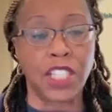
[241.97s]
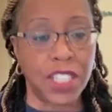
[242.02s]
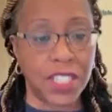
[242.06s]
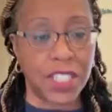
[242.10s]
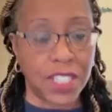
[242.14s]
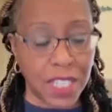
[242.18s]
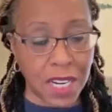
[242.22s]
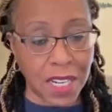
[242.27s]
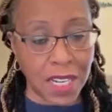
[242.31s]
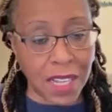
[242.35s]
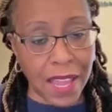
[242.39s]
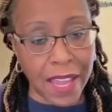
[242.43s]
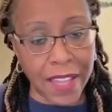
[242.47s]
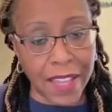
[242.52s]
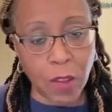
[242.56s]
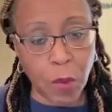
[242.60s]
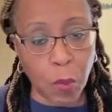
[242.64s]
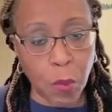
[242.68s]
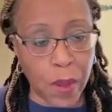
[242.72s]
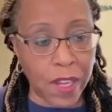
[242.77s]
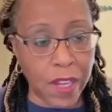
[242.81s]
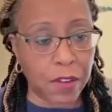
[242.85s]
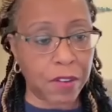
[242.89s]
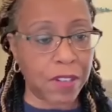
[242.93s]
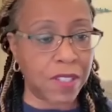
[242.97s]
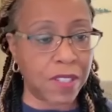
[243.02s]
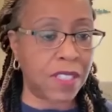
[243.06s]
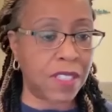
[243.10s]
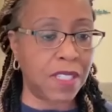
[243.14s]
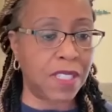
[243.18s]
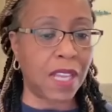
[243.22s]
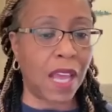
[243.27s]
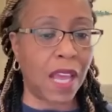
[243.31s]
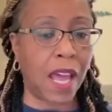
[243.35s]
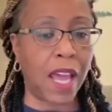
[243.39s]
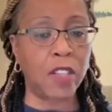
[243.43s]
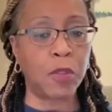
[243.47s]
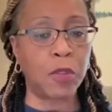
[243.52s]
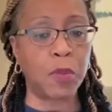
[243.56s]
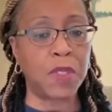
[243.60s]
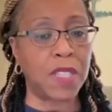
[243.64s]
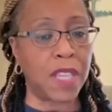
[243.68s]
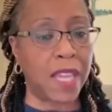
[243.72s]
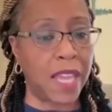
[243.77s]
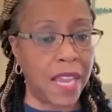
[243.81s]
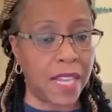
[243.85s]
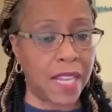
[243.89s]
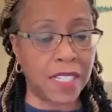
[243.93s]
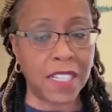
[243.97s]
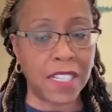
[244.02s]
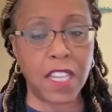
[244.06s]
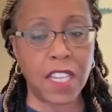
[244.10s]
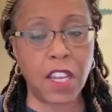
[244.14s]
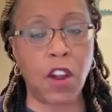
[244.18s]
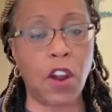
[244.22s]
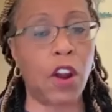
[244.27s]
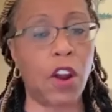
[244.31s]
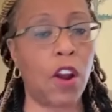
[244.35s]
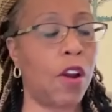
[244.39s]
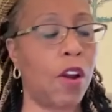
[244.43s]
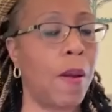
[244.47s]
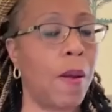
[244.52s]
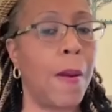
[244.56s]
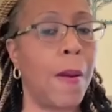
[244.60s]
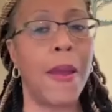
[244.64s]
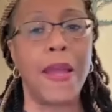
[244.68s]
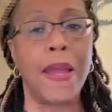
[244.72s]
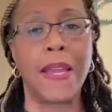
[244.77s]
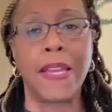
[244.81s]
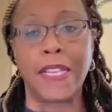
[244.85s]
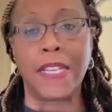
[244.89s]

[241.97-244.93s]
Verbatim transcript: She didn't like the way Christie Sides was handling her.